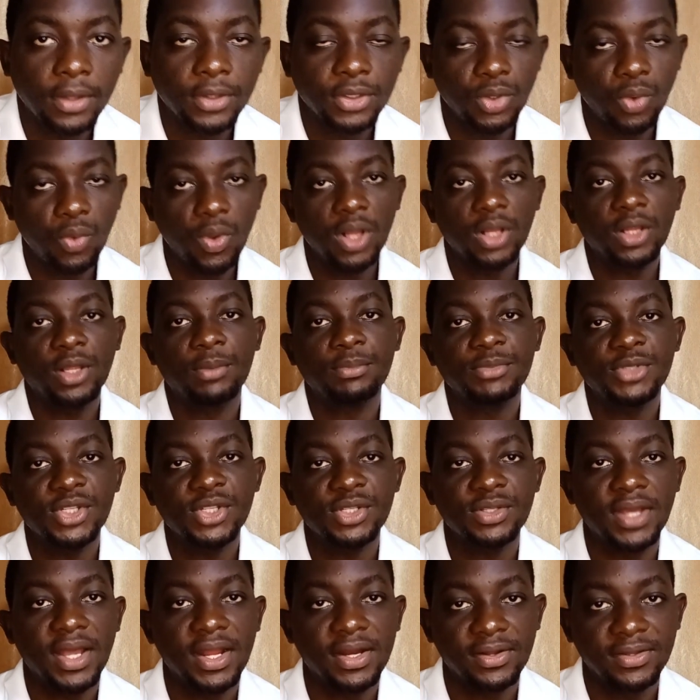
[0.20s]
You're welcome to
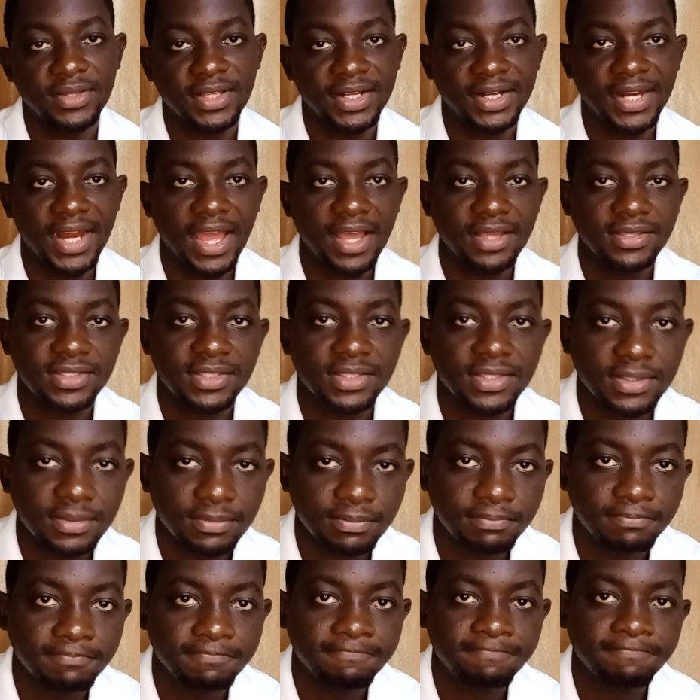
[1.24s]
another class.
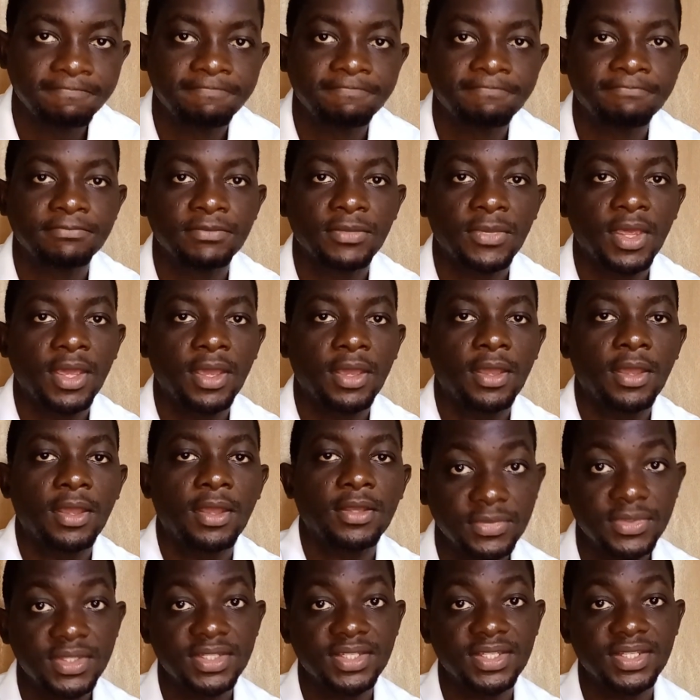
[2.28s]

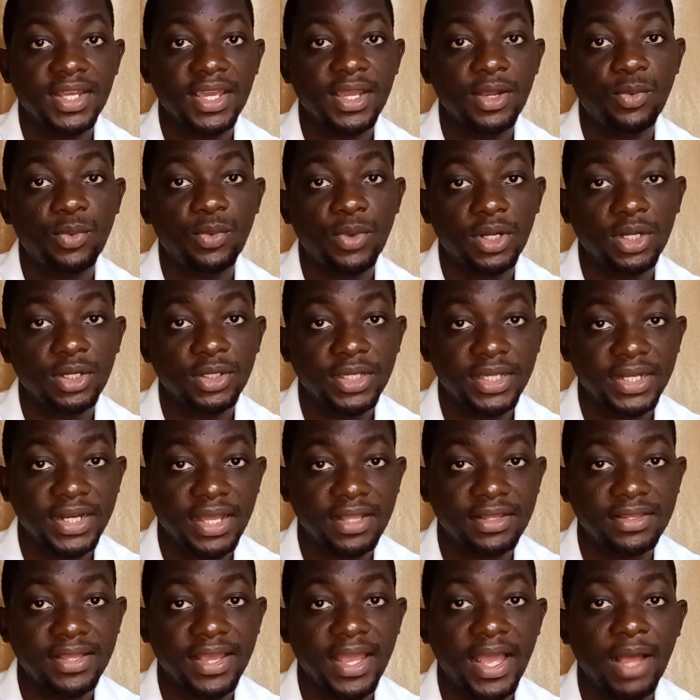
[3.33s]
Today we're looking
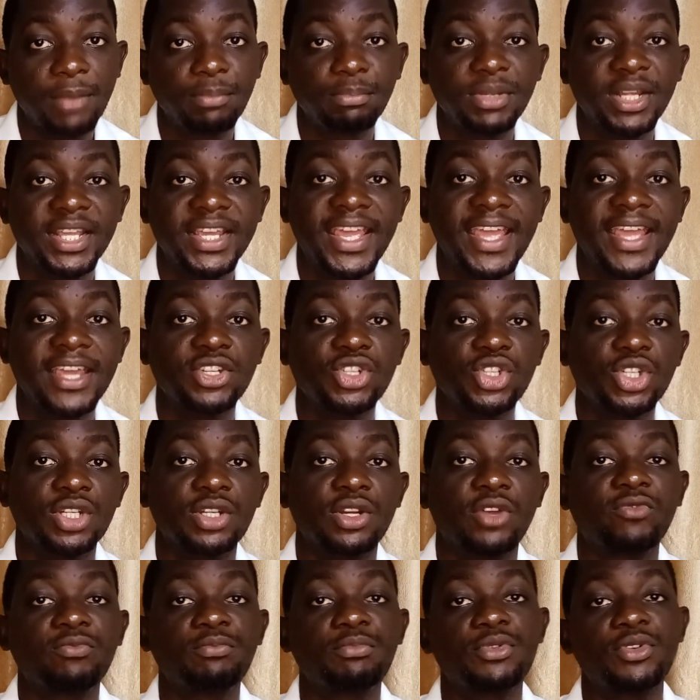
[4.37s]
at the application
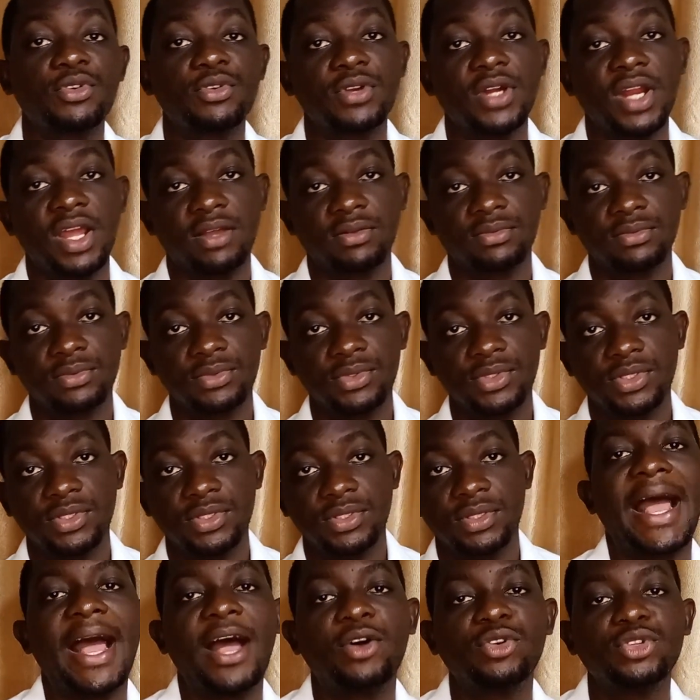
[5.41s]
of pronouns.
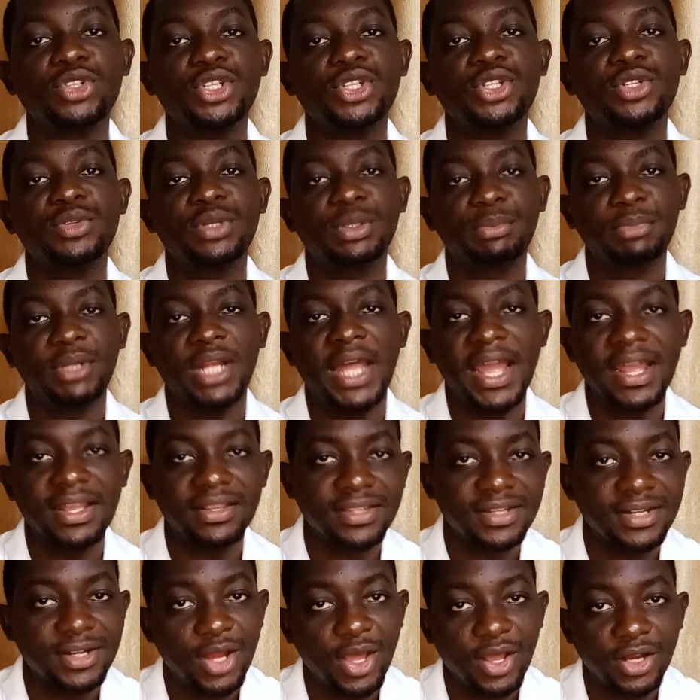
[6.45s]
How do you apply the
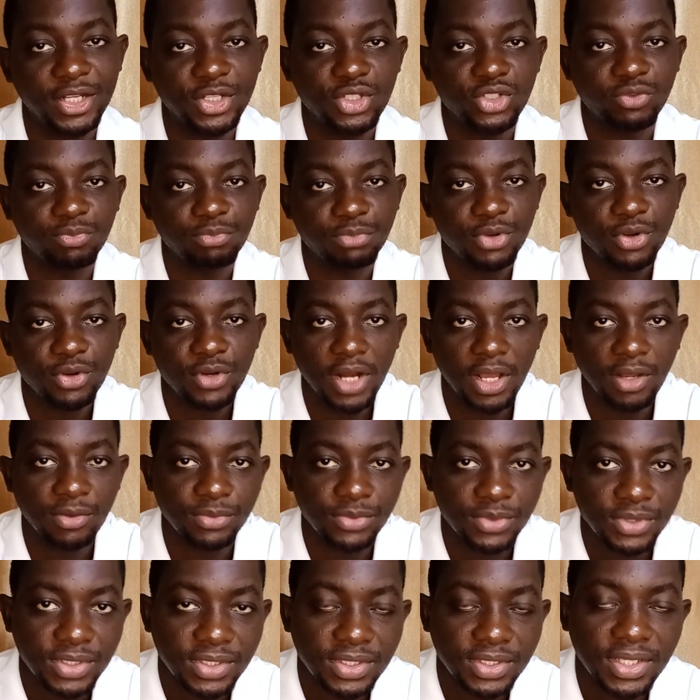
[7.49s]
knowledge of
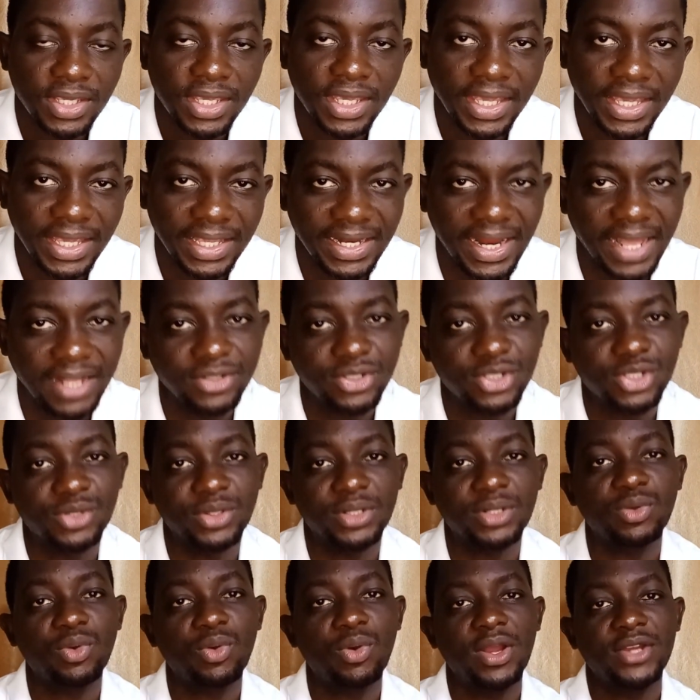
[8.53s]
pronouns in answering
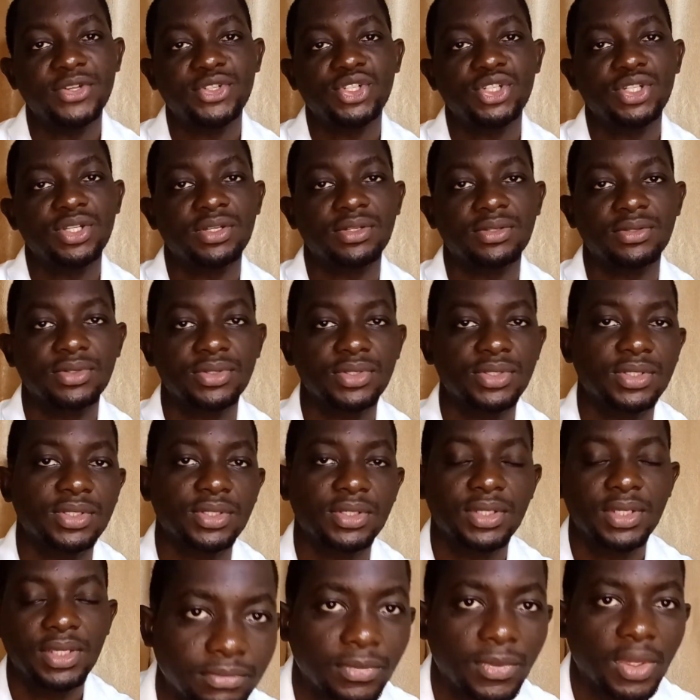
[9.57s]
questions?
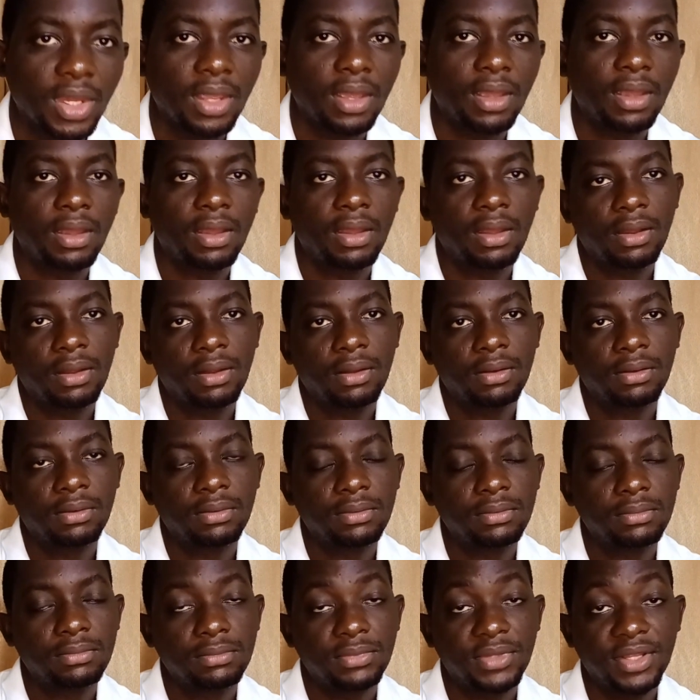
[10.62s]

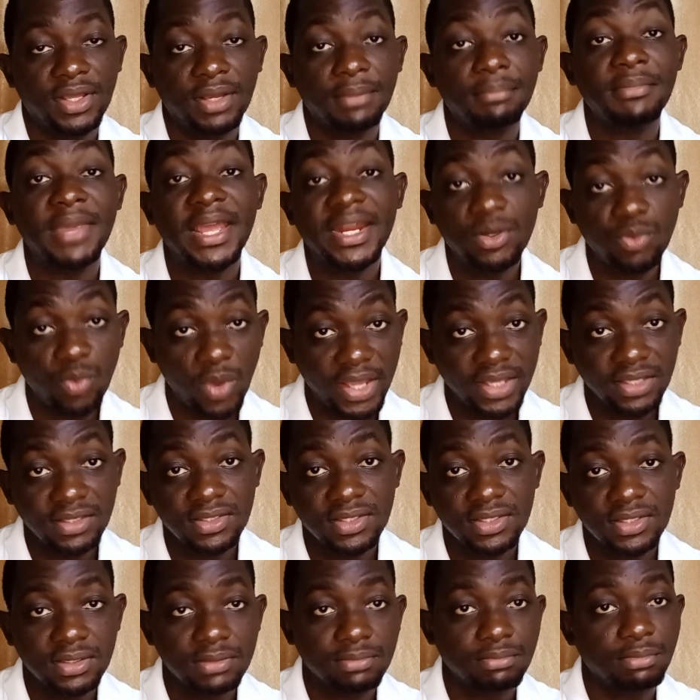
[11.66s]
There are many
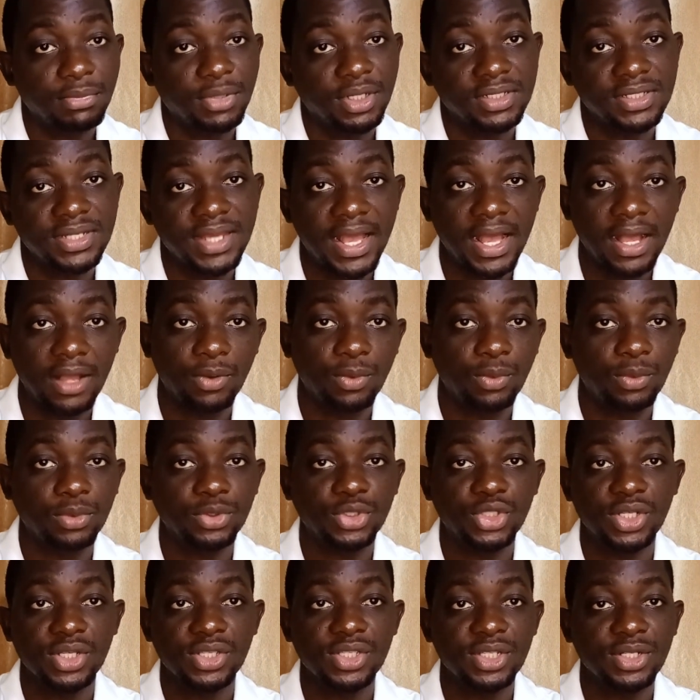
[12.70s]
ways, but I will
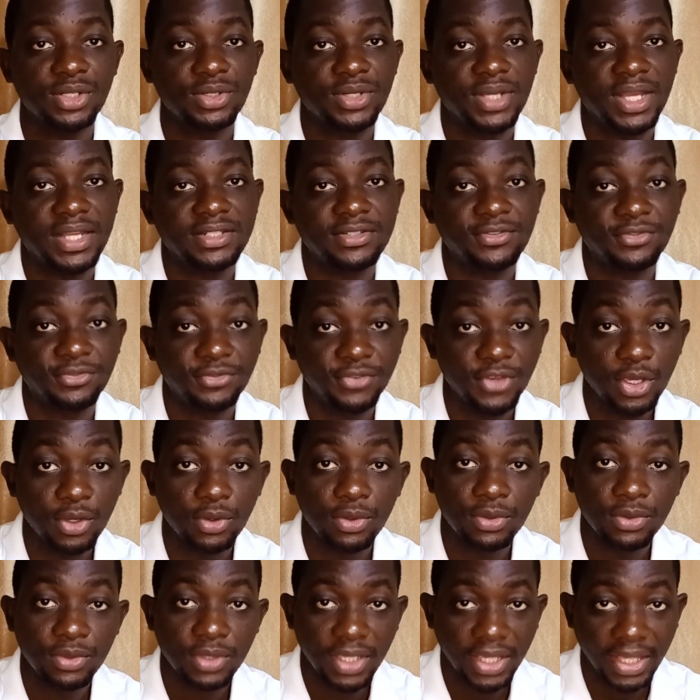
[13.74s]
just look at a few
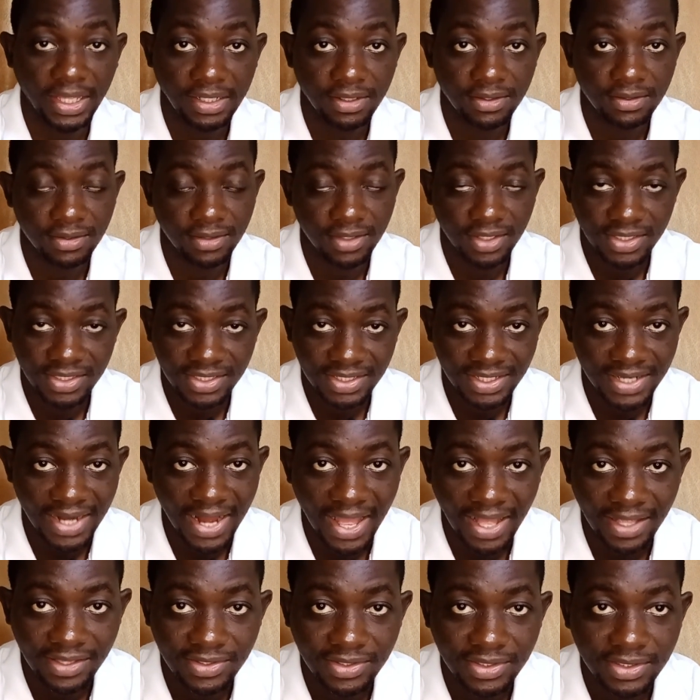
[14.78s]
in this
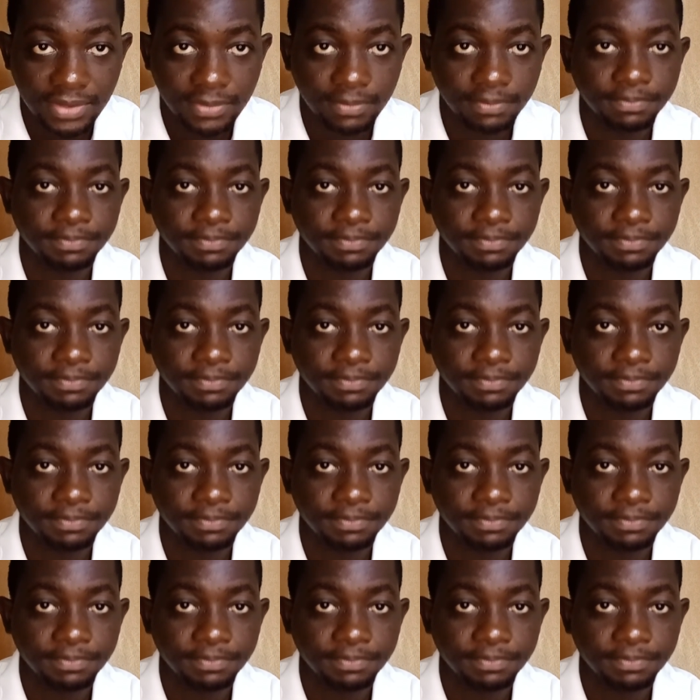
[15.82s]
class.